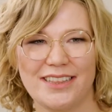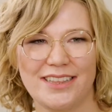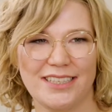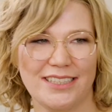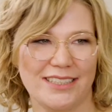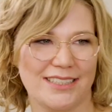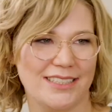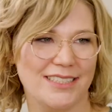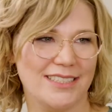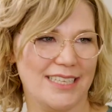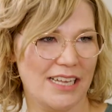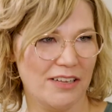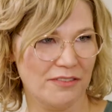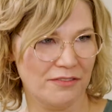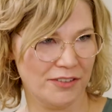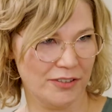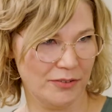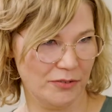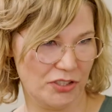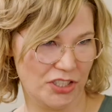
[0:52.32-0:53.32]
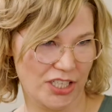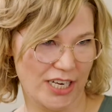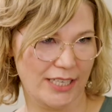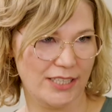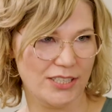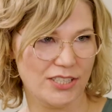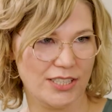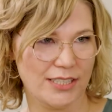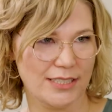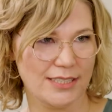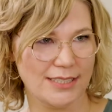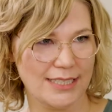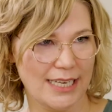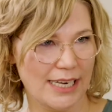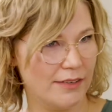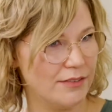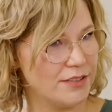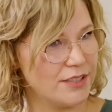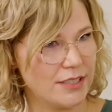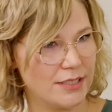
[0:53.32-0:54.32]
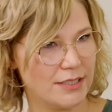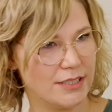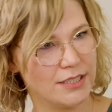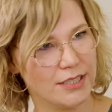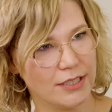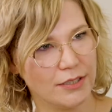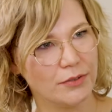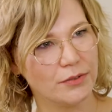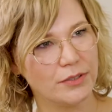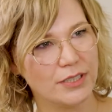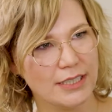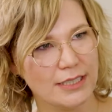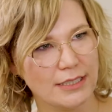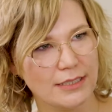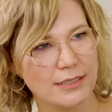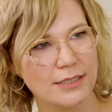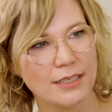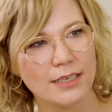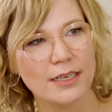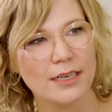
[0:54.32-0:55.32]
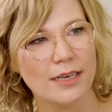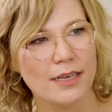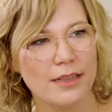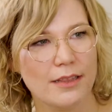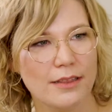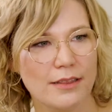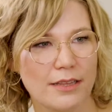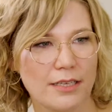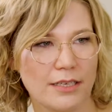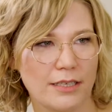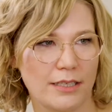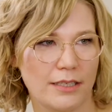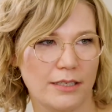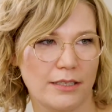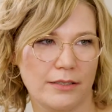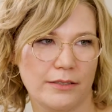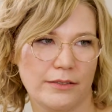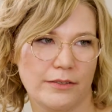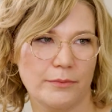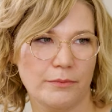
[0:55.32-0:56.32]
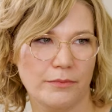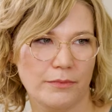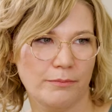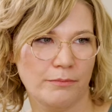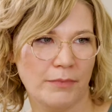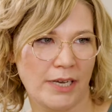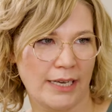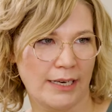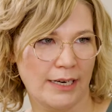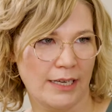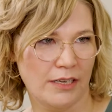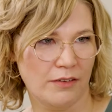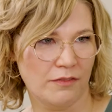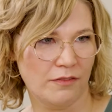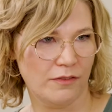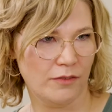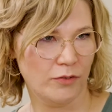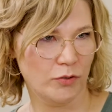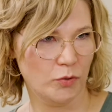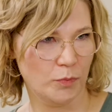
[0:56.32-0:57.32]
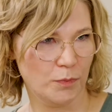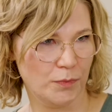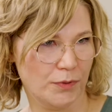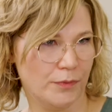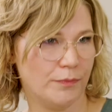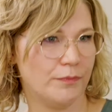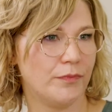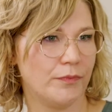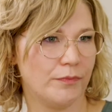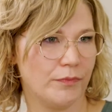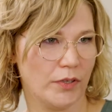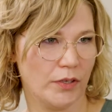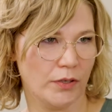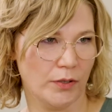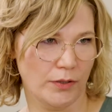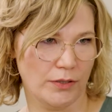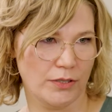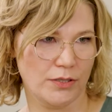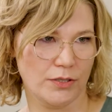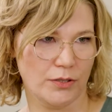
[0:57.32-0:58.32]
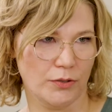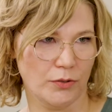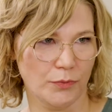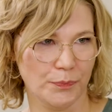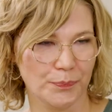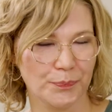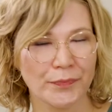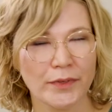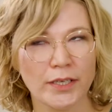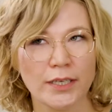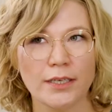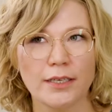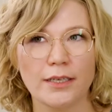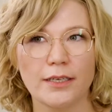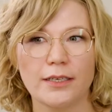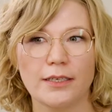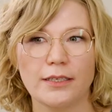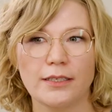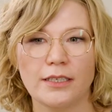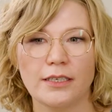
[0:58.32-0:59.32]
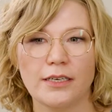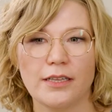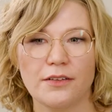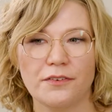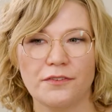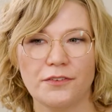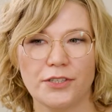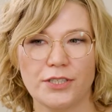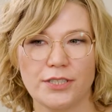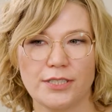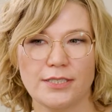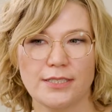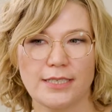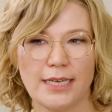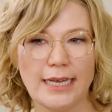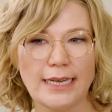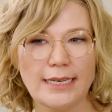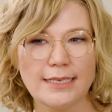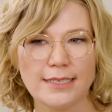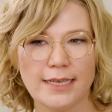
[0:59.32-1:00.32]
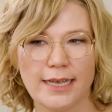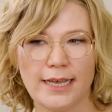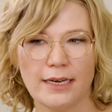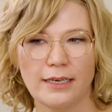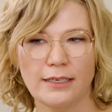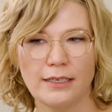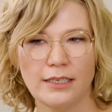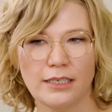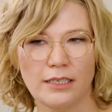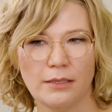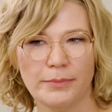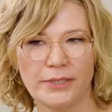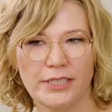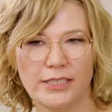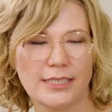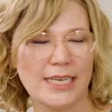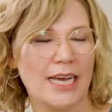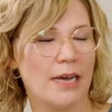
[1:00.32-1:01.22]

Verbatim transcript: the cell phone changed itself, and so did the MyLife Loop also. The first days I had a little bit